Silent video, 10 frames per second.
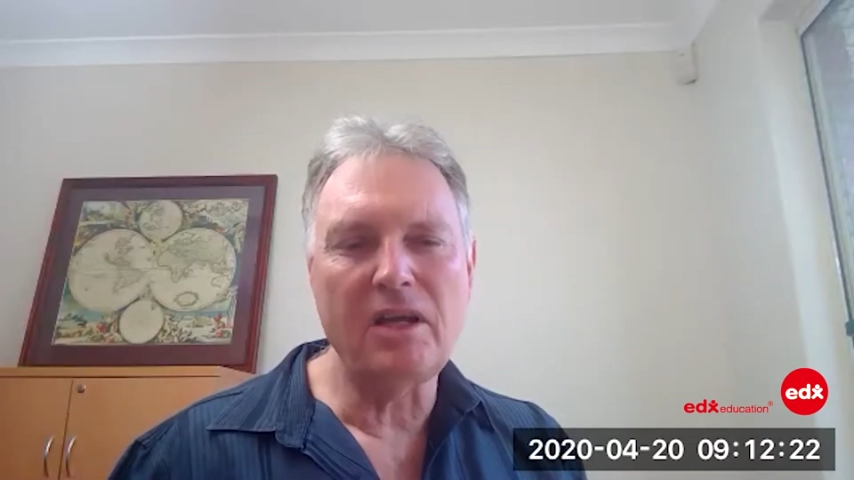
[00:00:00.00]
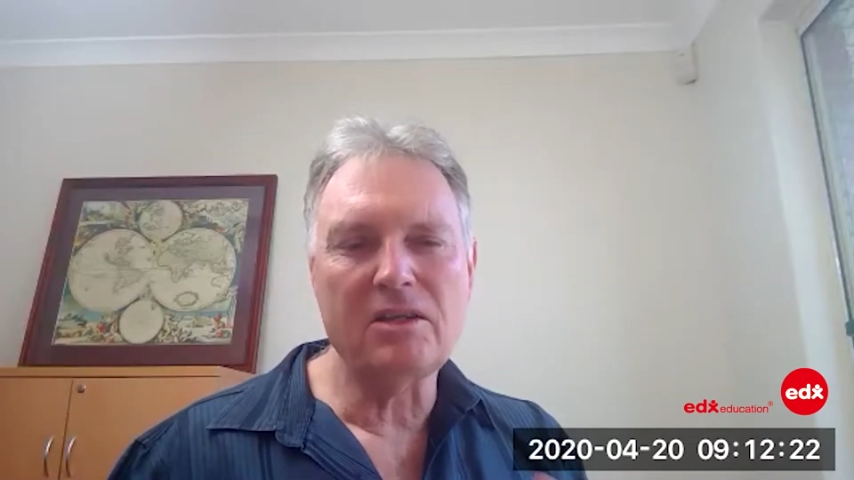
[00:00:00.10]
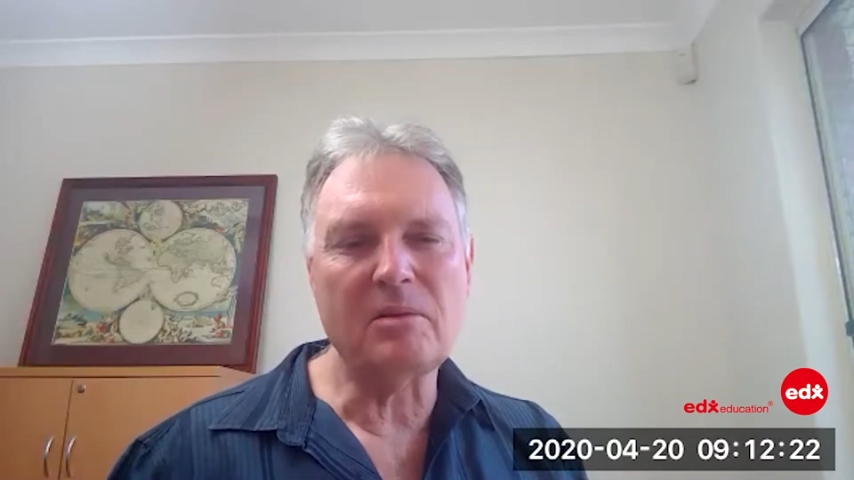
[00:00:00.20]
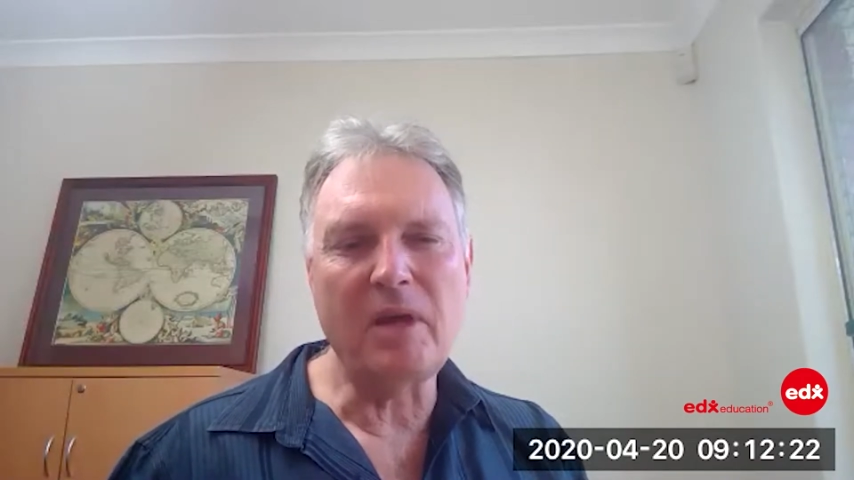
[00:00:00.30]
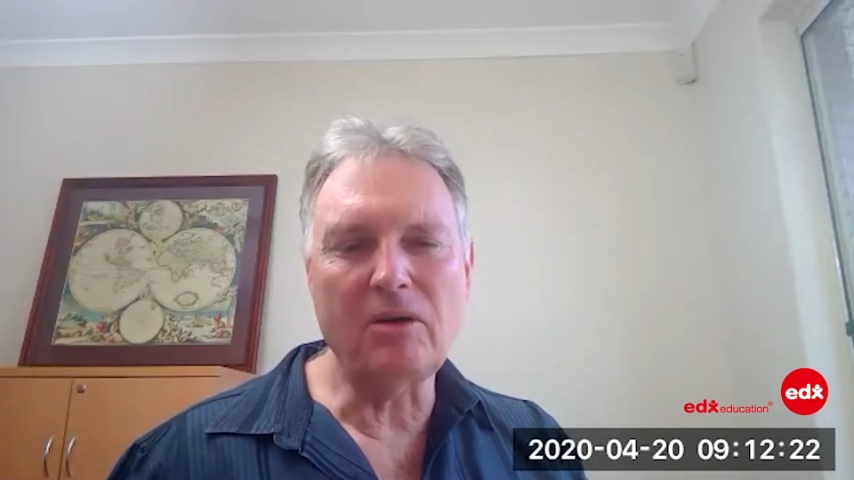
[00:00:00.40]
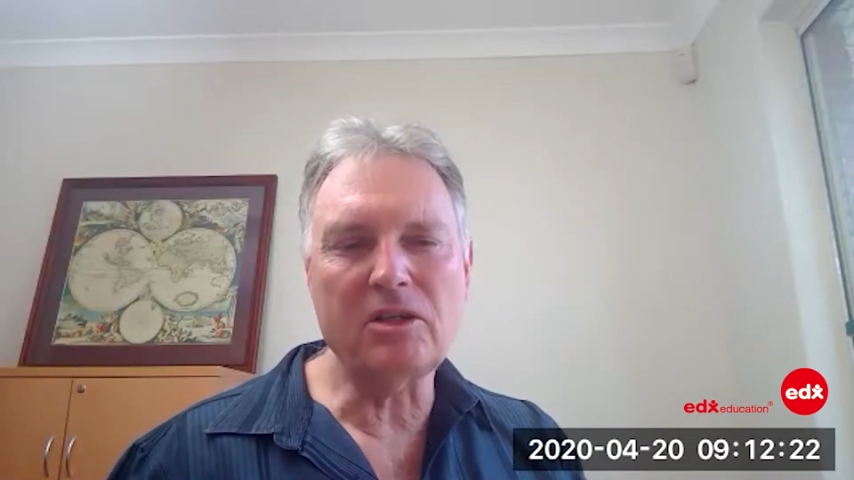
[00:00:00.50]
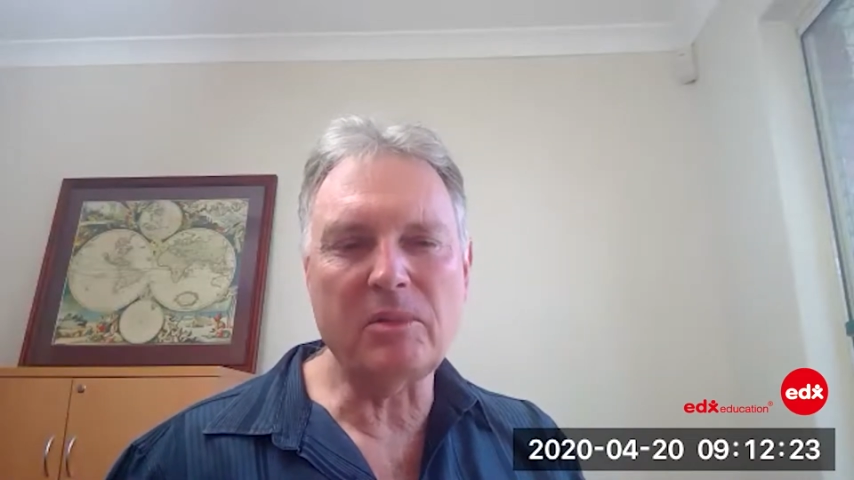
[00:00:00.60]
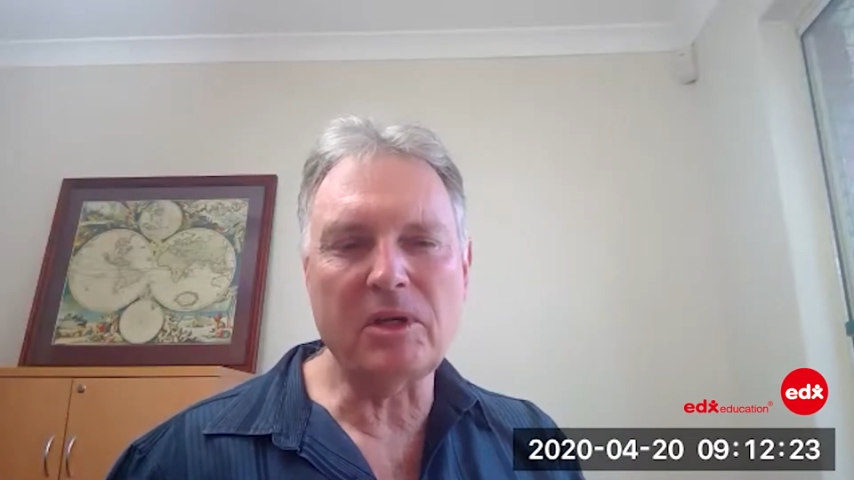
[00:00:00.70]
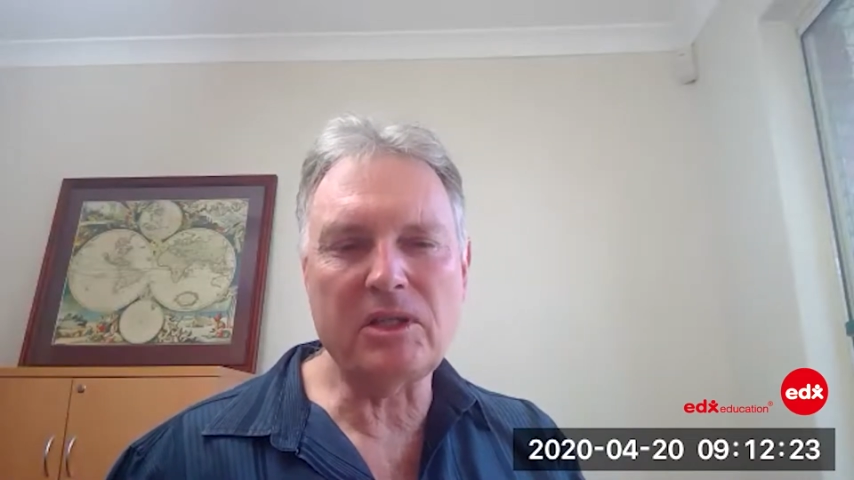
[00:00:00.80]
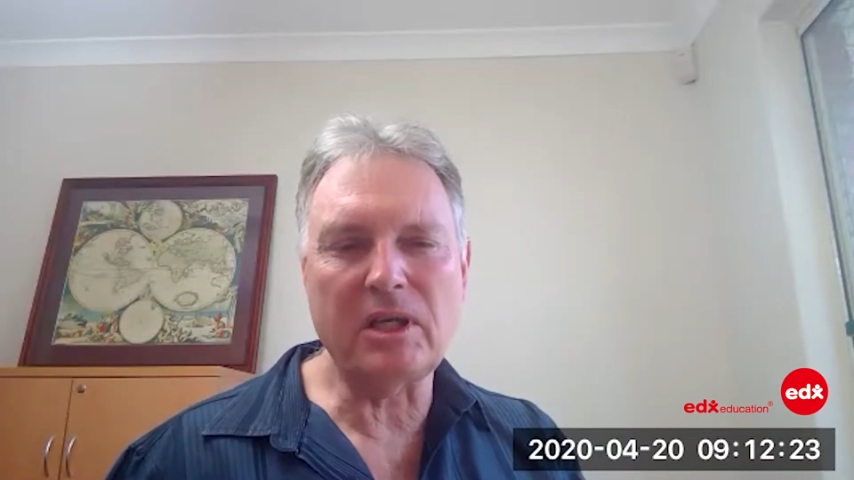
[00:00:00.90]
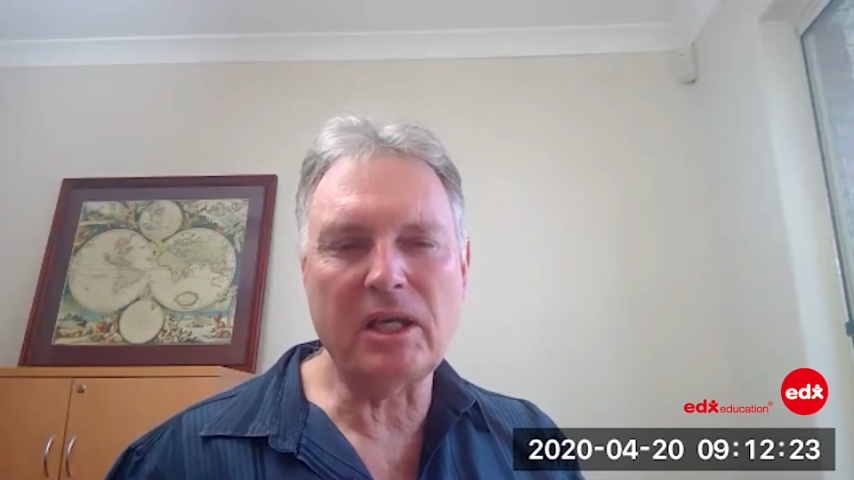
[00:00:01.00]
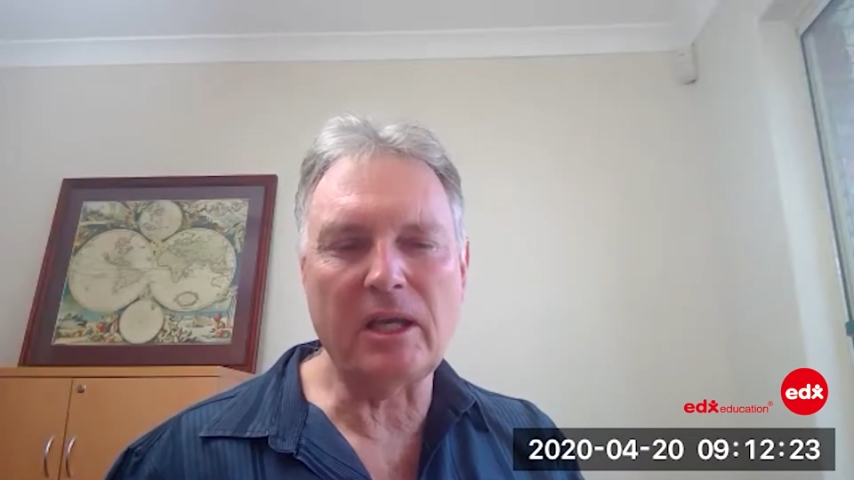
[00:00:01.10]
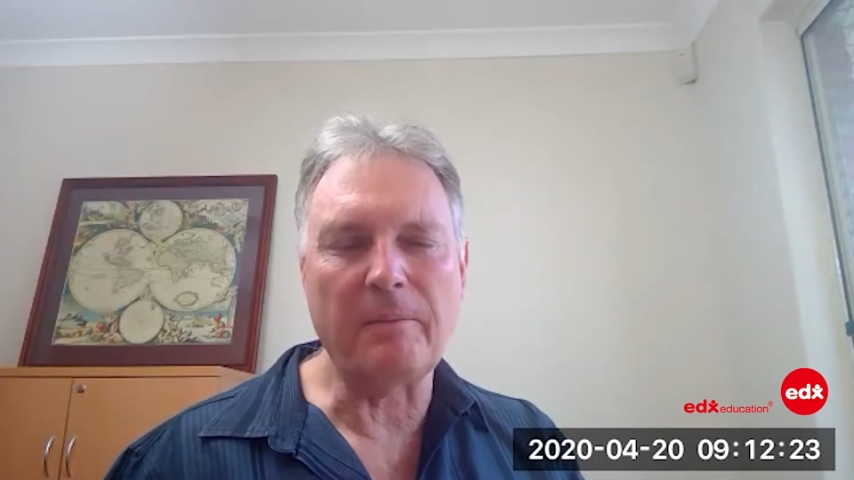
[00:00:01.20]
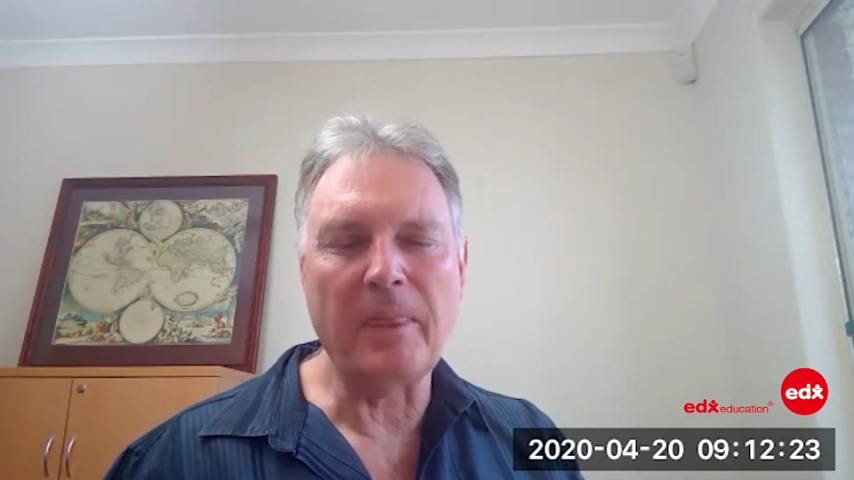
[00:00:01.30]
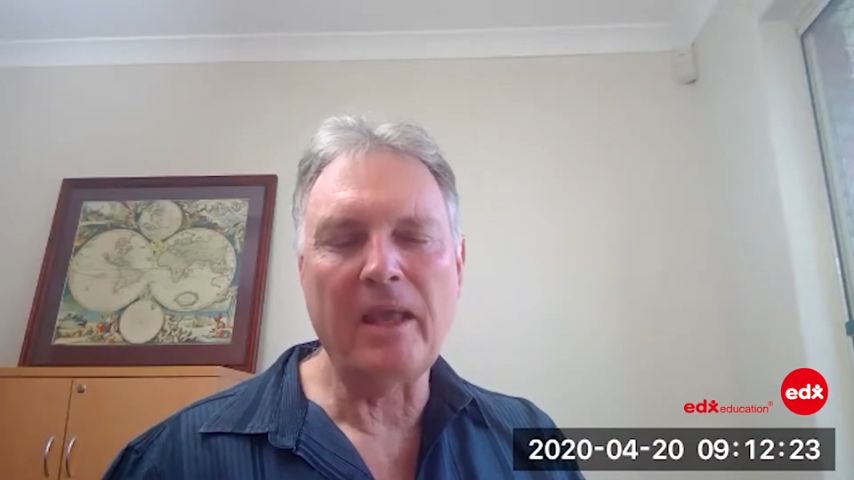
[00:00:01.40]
some algebra sitting here.